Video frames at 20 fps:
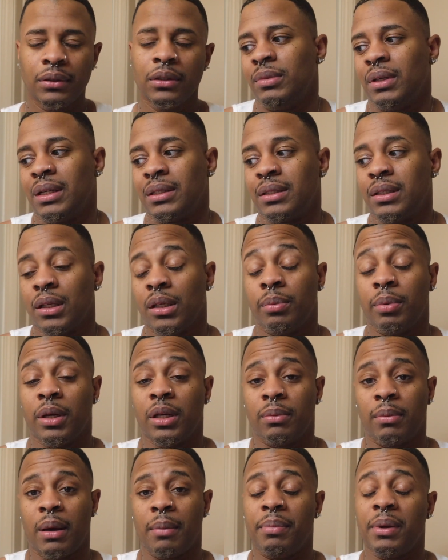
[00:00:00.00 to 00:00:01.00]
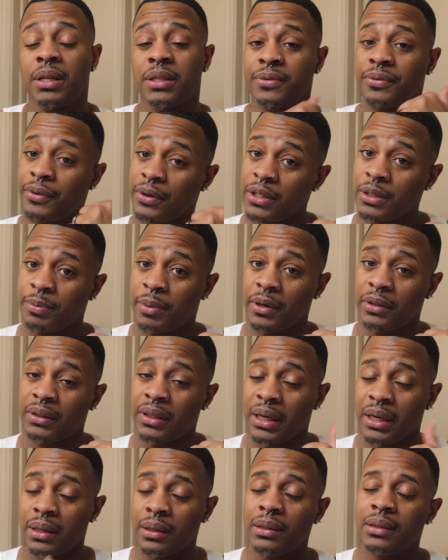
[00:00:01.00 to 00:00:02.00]
I celebrated my best friend's
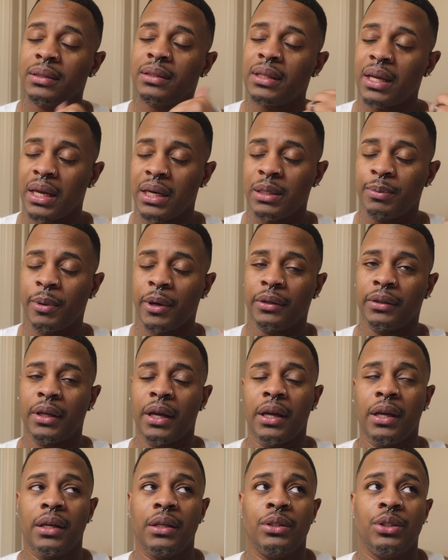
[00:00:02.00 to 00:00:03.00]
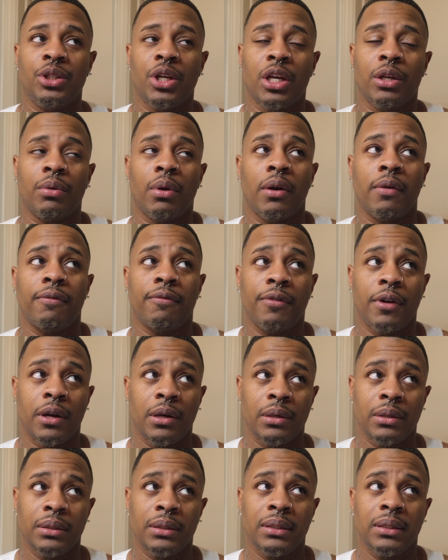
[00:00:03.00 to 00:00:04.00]
birthday, Teddy's birthday, January
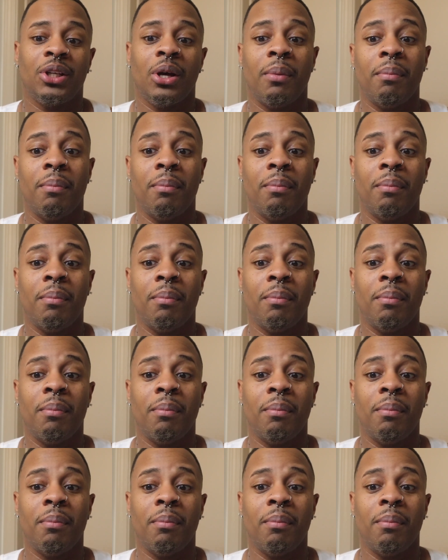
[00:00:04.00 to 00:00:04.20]
1st.